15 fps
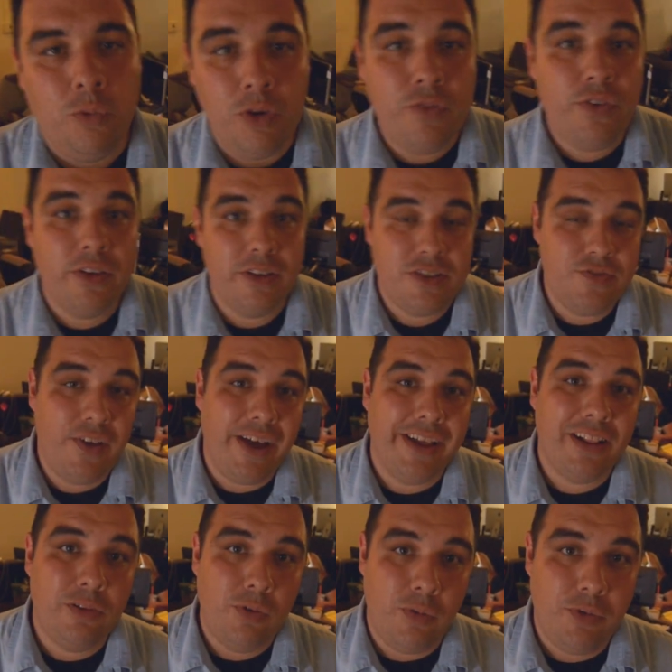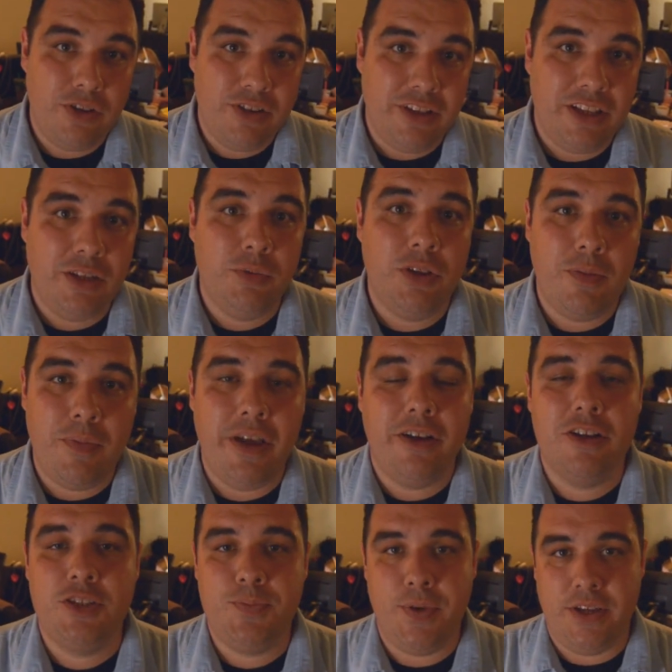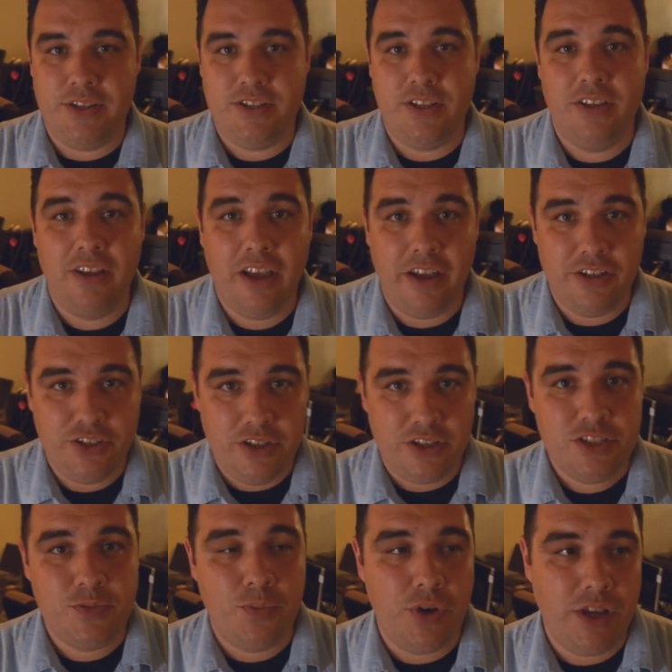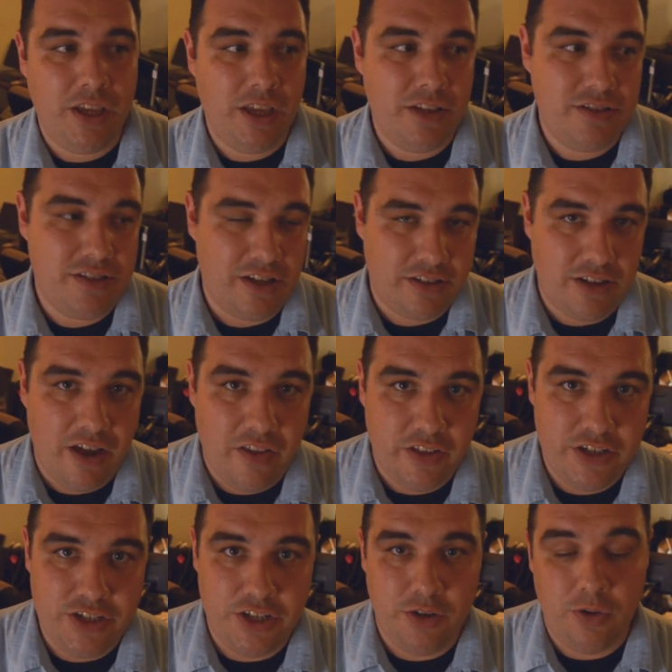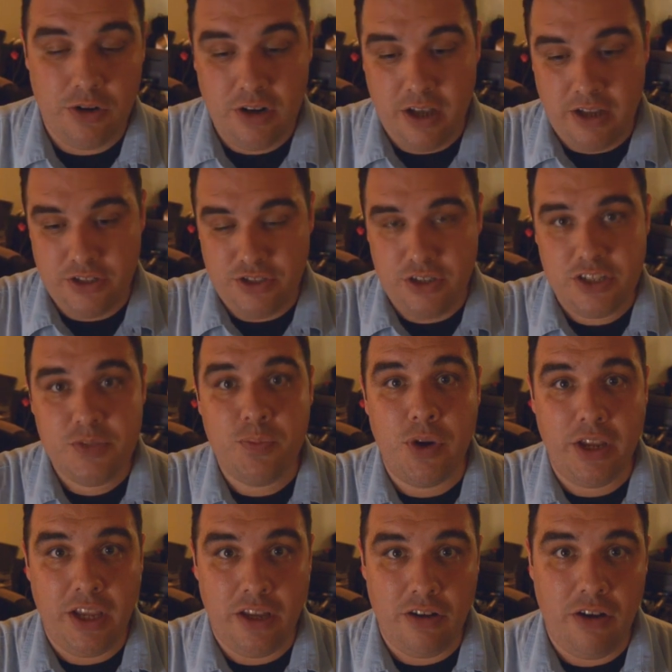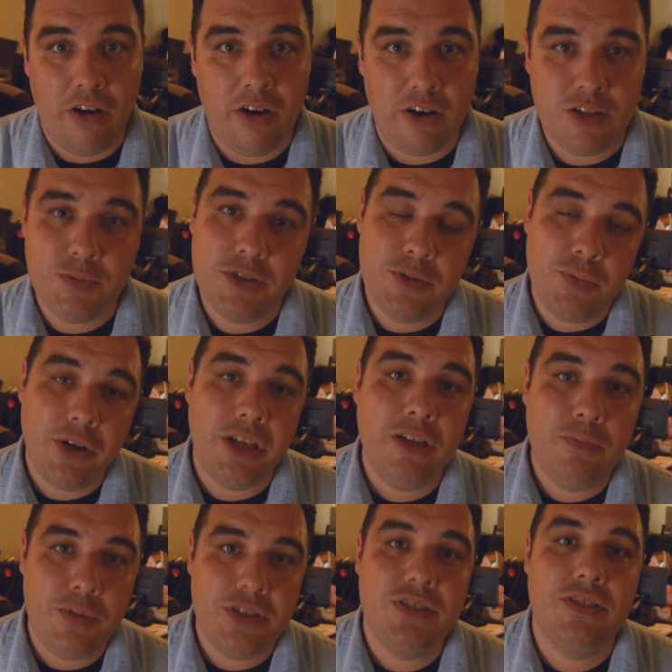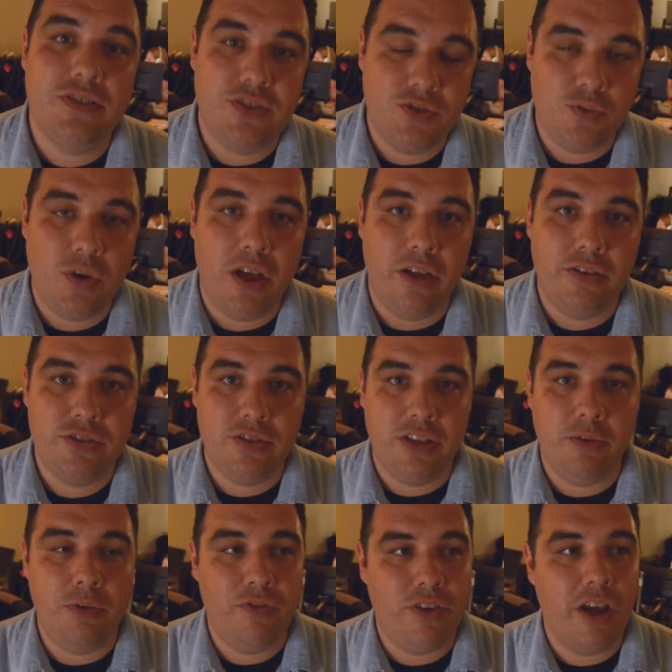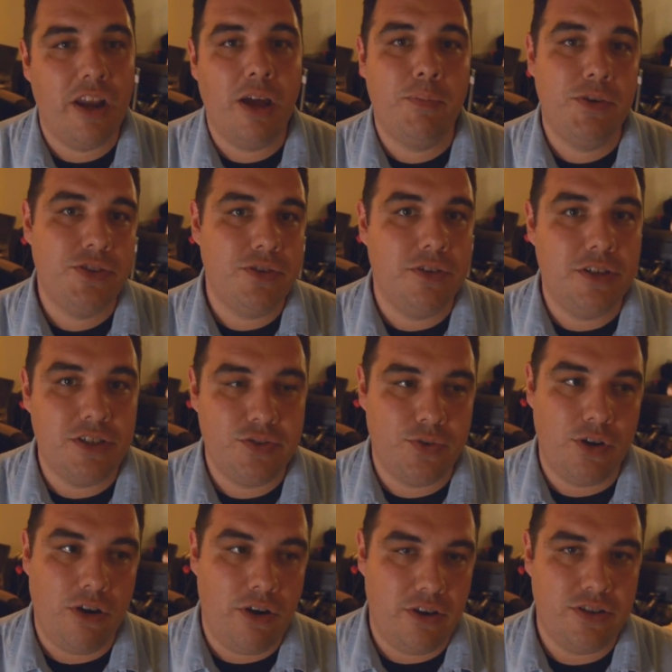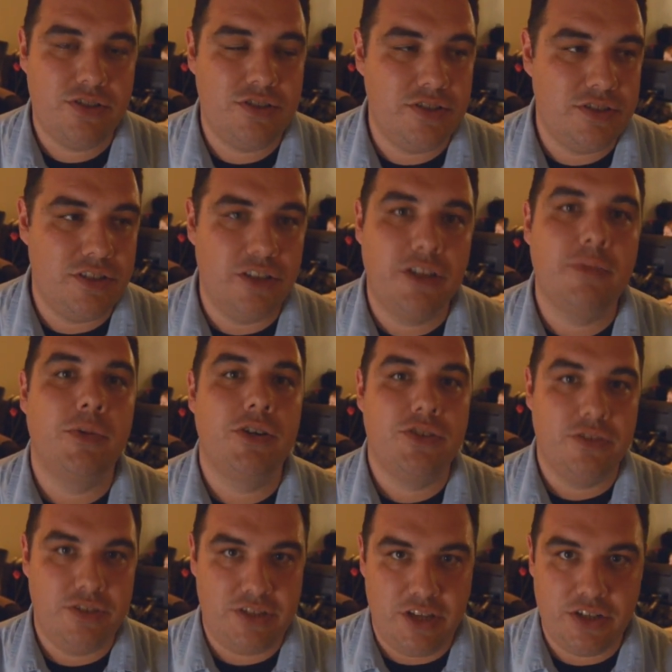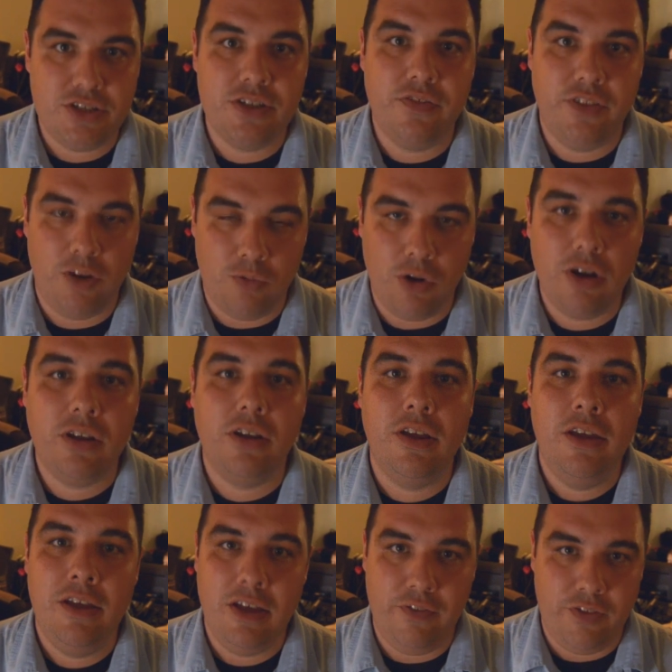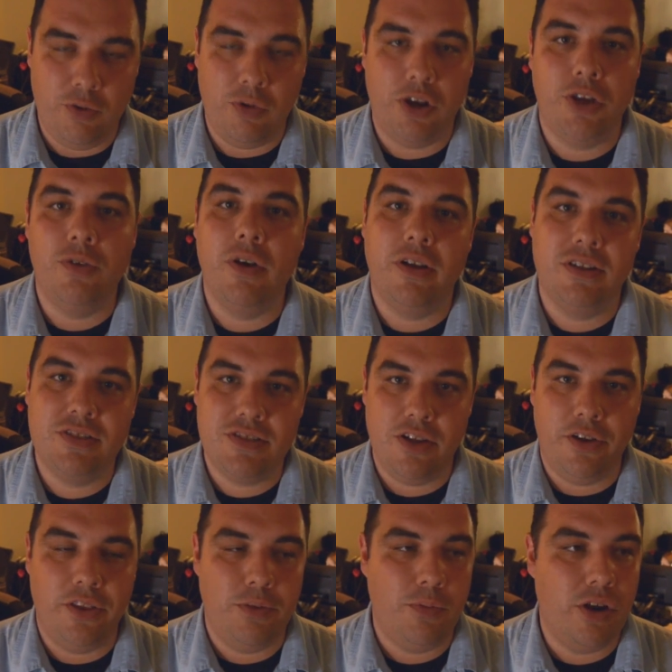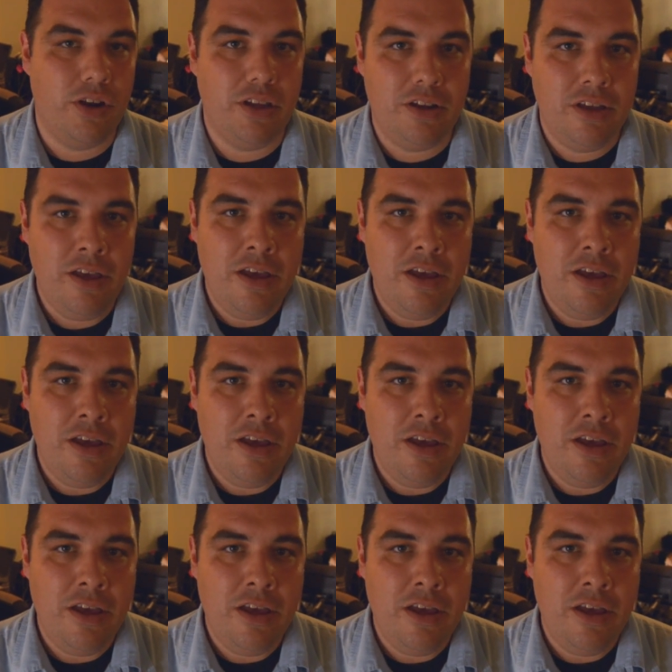We feel it's vital when we're dealing with a makerspace to not just bring in technology or not just bring in art, but to bring in business as well, so that we've got opportunities for artists to see the commercialization of their work if they want to go out and sell to the market.